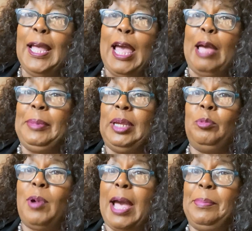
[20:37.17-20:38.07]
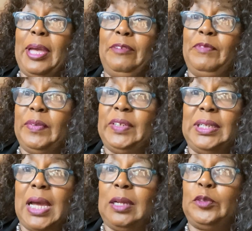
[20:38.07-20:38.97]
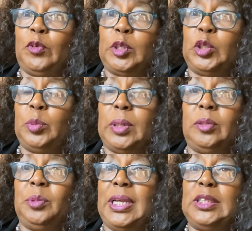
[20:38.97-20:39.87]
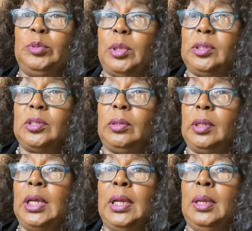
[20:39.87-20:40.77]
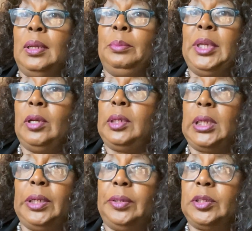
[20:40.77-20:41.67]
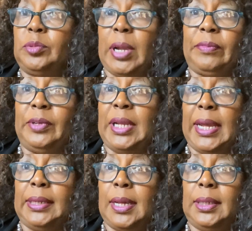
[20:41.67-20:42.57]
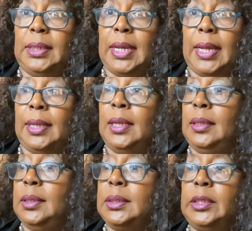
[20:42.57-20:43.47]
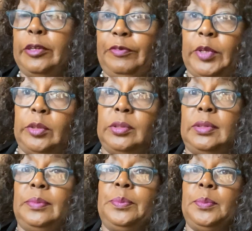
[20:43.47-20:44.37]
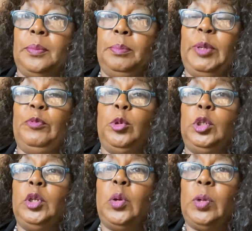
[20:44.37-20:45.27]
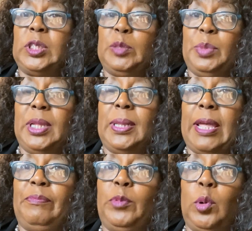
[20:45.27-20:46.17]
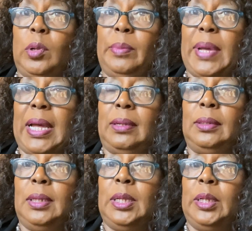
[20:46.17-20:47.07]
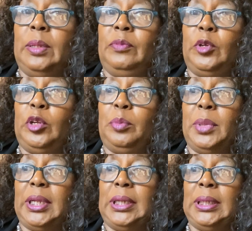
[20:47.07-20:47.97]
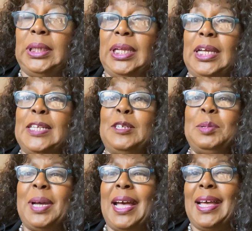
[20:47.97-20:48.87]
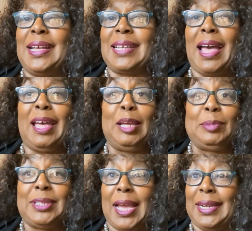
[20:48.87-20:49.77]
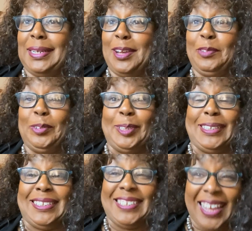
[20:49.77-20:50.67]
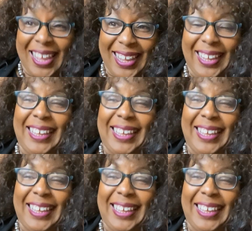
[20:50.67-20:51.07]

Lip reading: I mean, why pay $50 for a sweater when that sweater's going to be on the clearance rack for $9.99? Look there first before you go and spend that full amount for your money. So, guys, I am signing off for today.